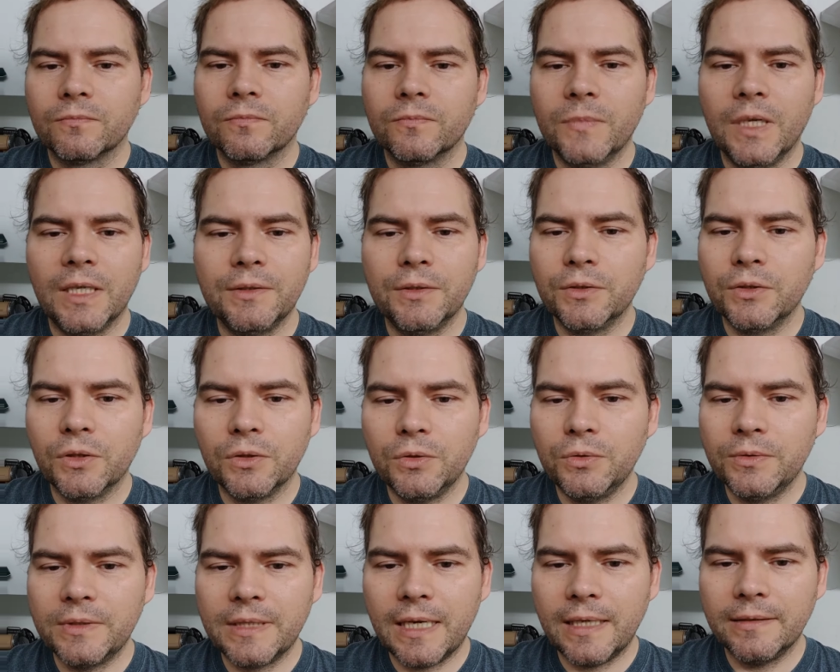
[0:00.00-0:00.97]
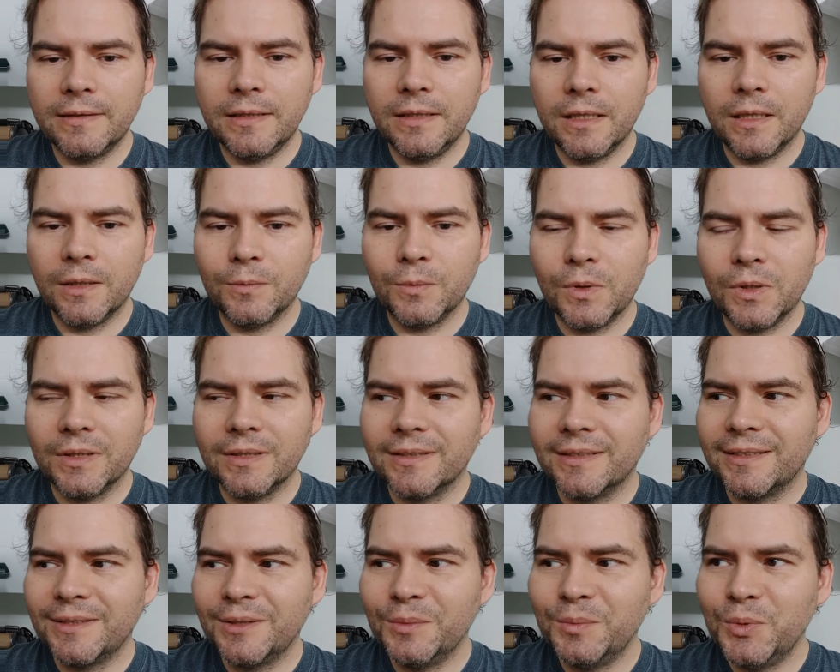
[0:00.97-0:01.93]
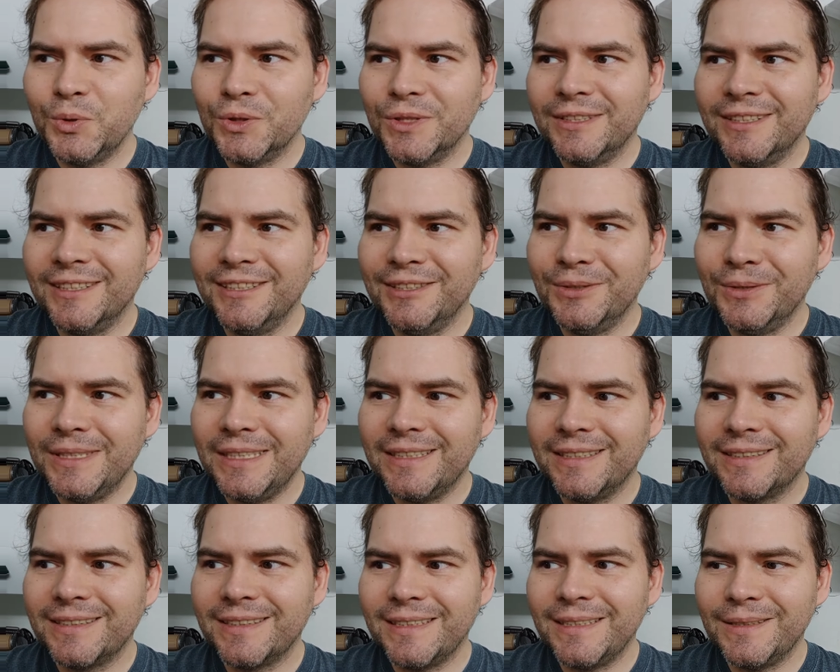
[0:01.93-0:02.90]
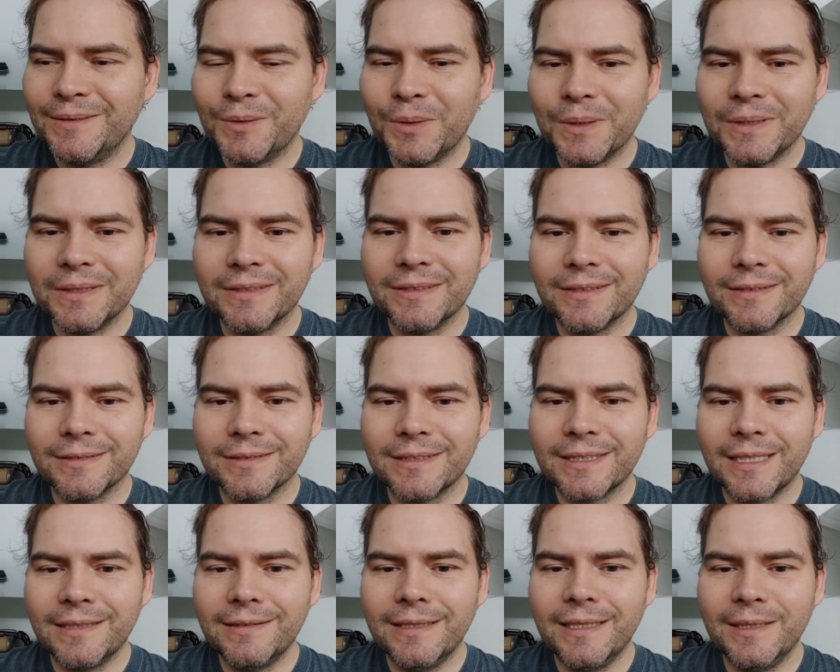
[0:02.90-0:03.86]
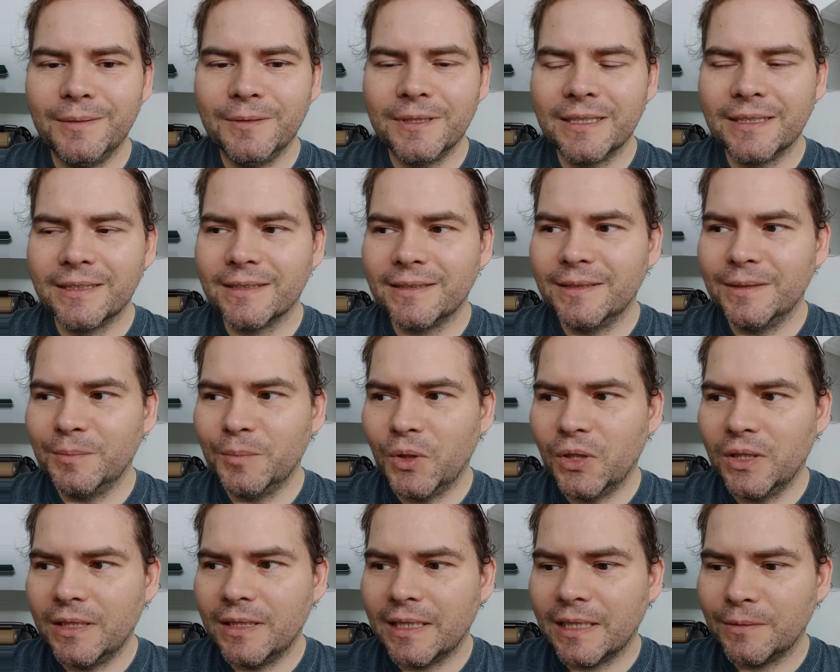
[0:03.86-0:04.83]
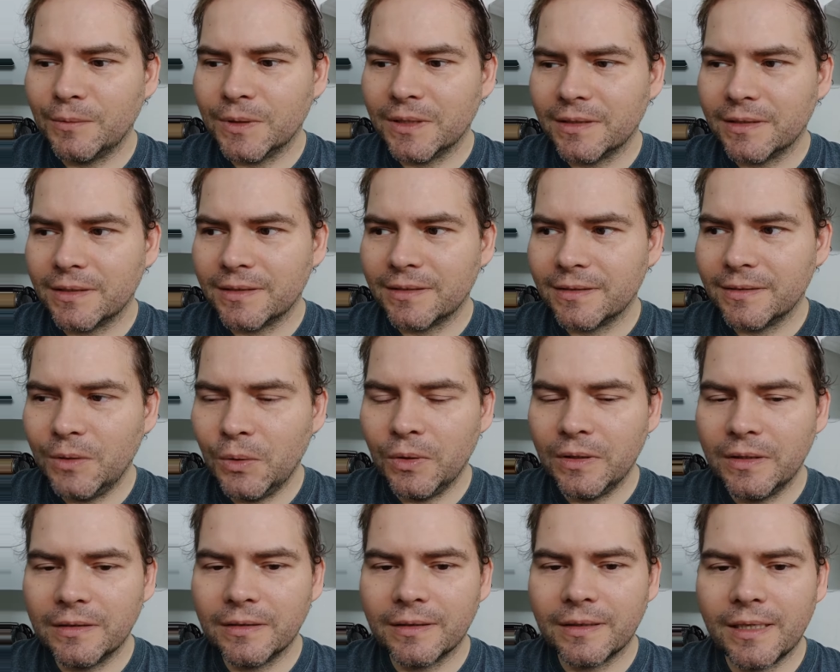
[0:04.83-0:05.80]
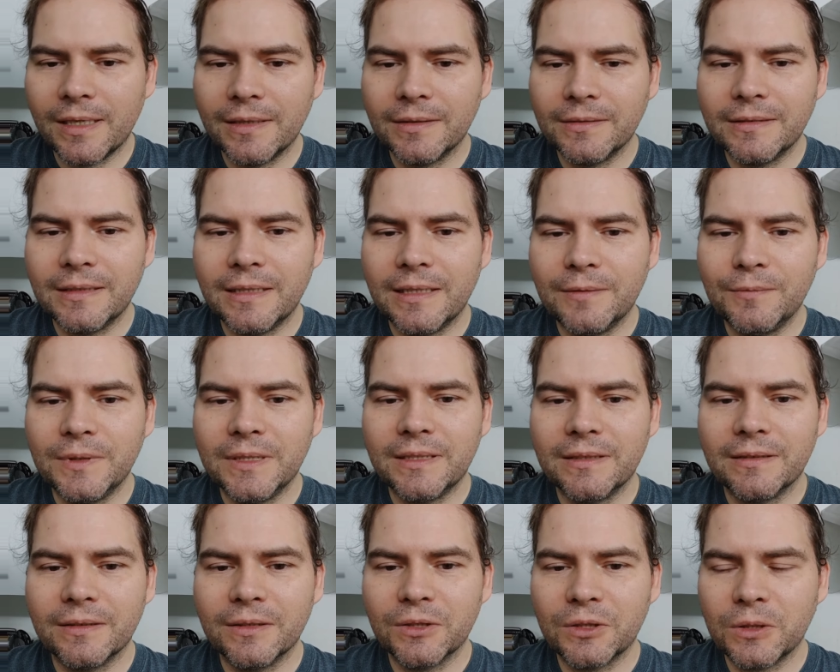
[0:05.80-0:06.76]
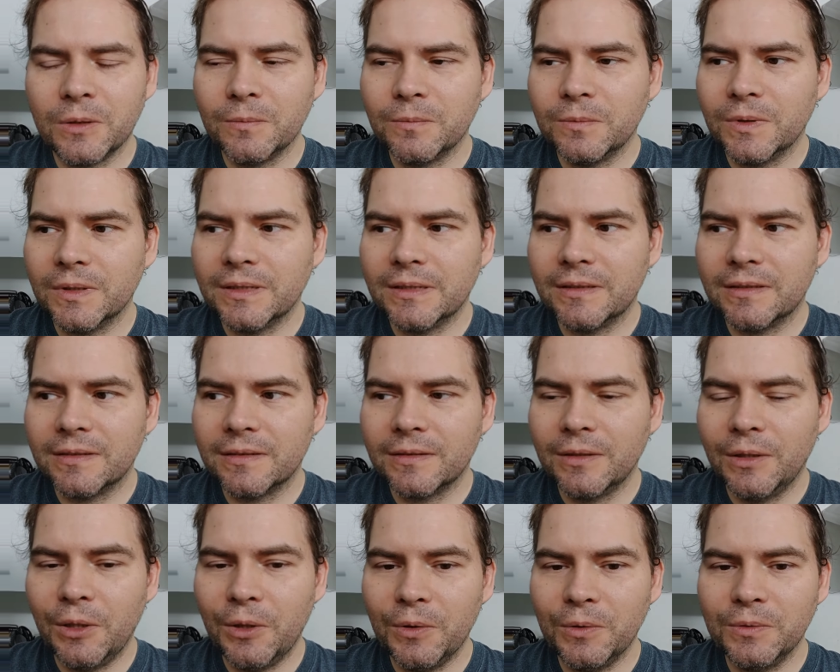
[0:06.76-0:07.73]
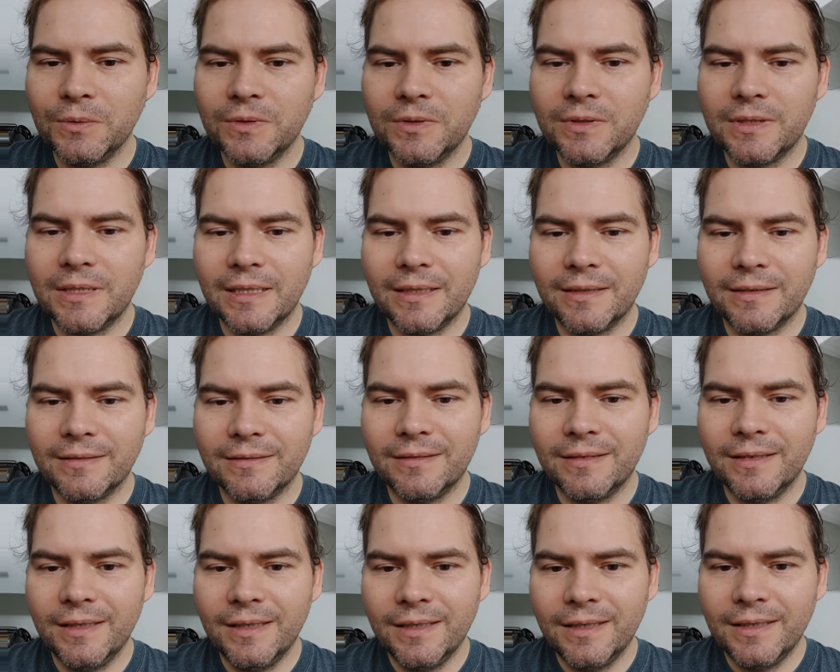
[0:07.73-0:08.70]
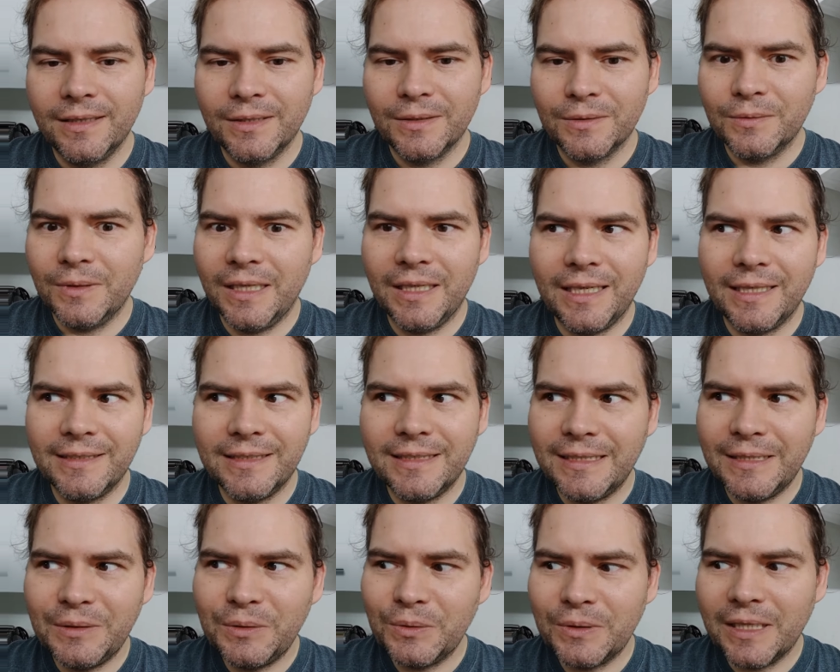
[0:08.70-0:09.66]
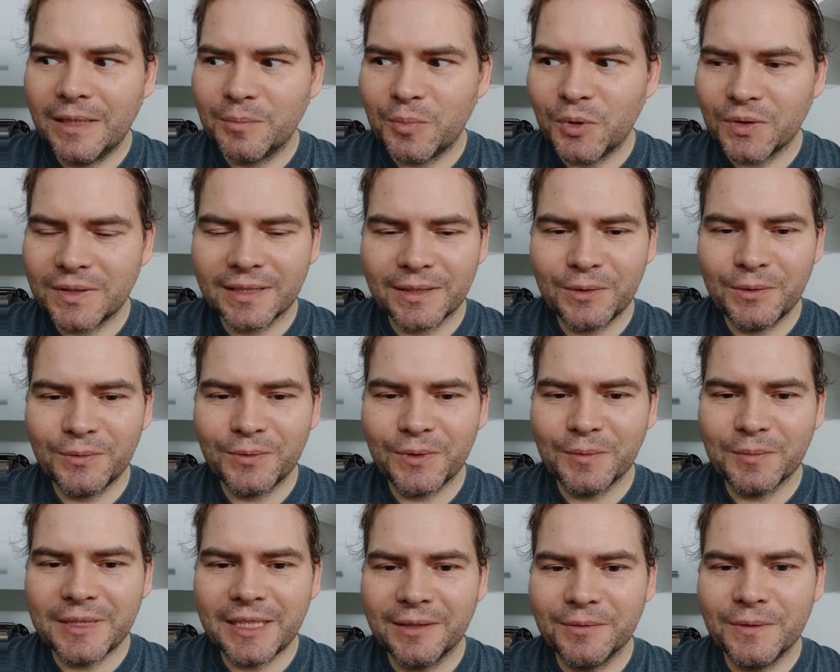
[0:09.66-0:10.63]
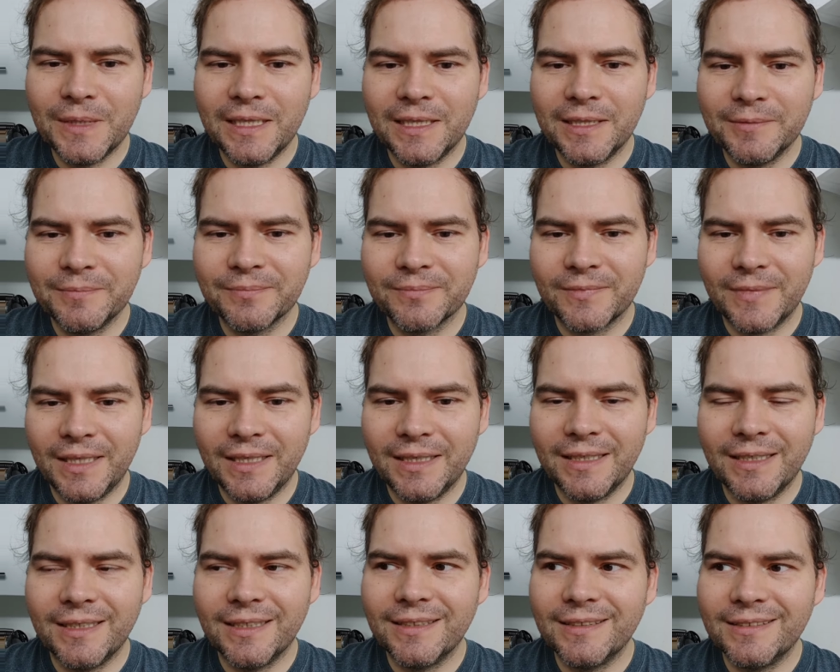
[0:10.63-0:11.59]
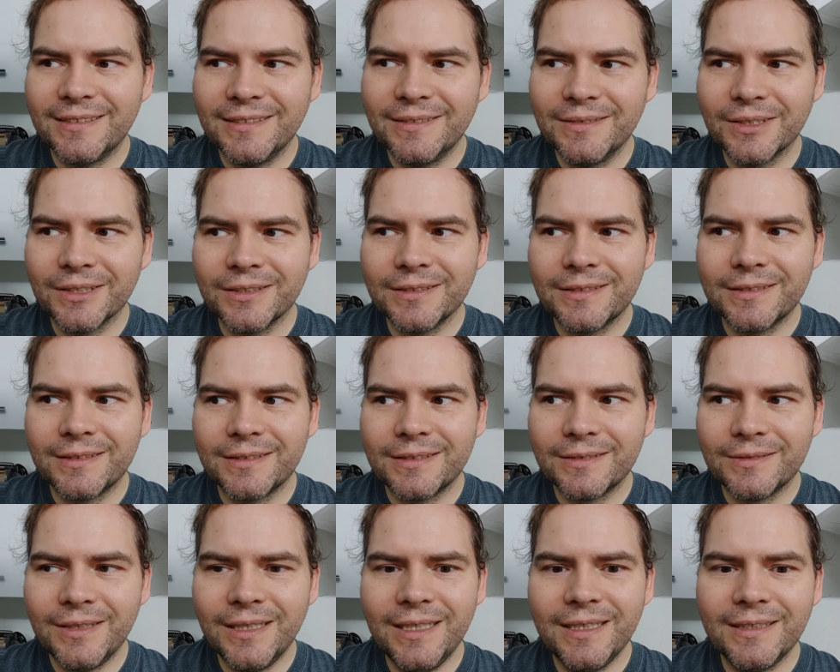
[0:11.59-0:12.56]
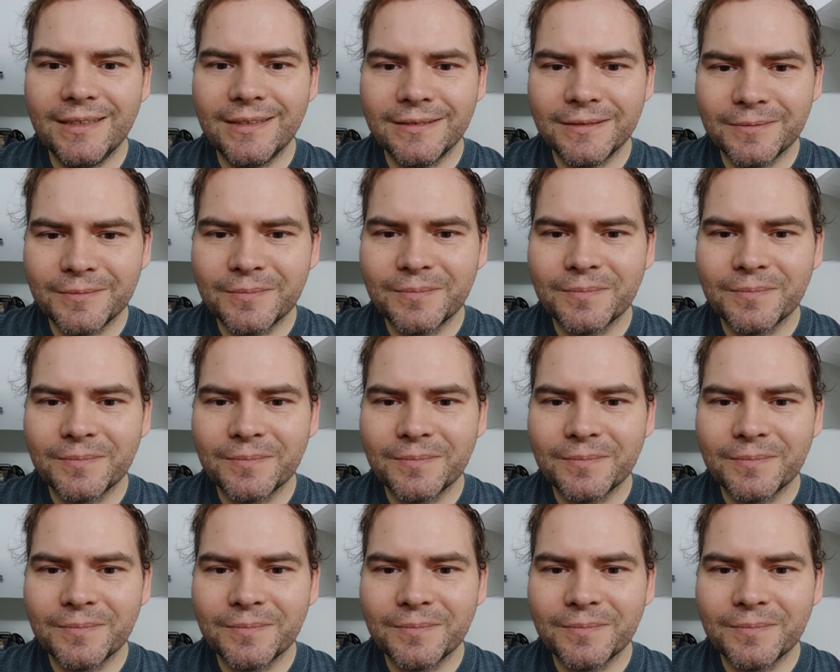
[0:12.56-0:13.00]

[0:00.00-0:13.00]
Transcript: I don't know whose idea was to put the New Year's Eve on Sunday, because in the morning I was going around and every single shop was closed, and well, I needed to get Prosecco from somewhere, and it was, well,